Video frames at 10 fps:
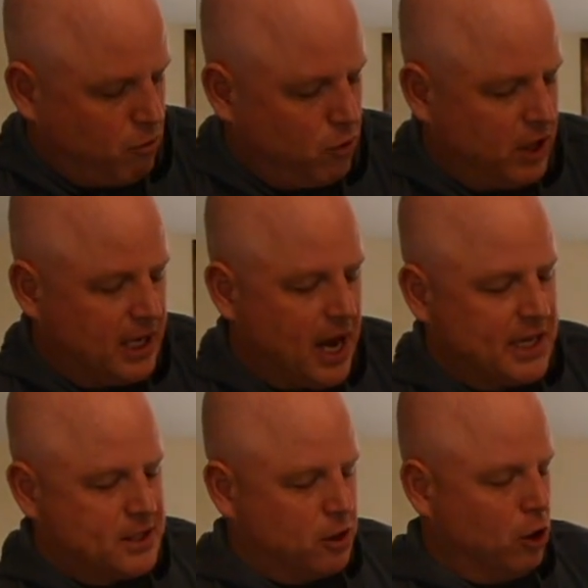really
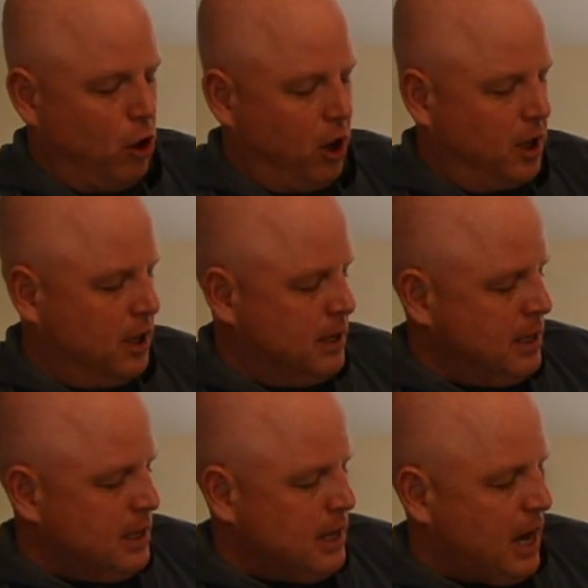nice look.
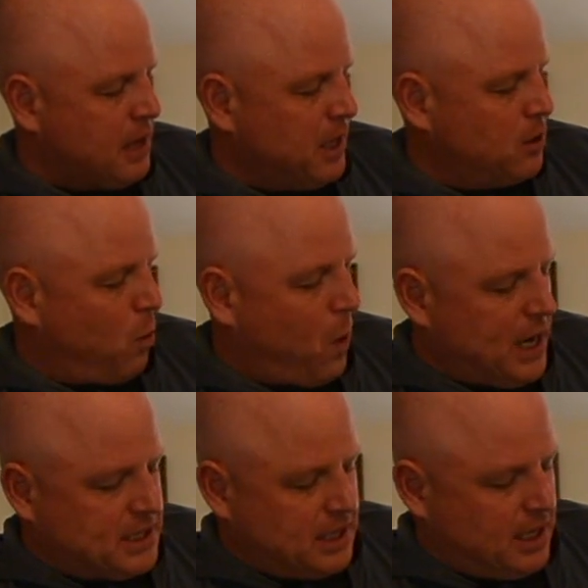I think the
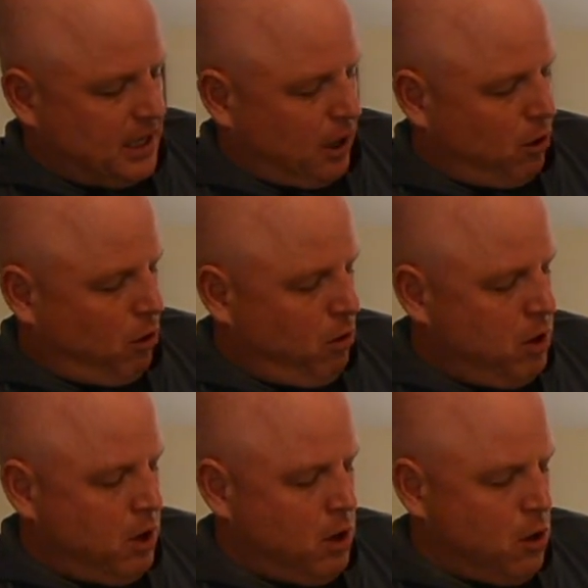white and the
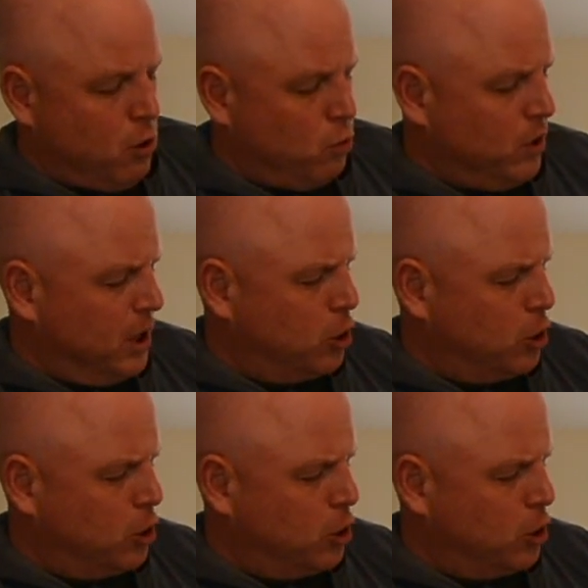yellow really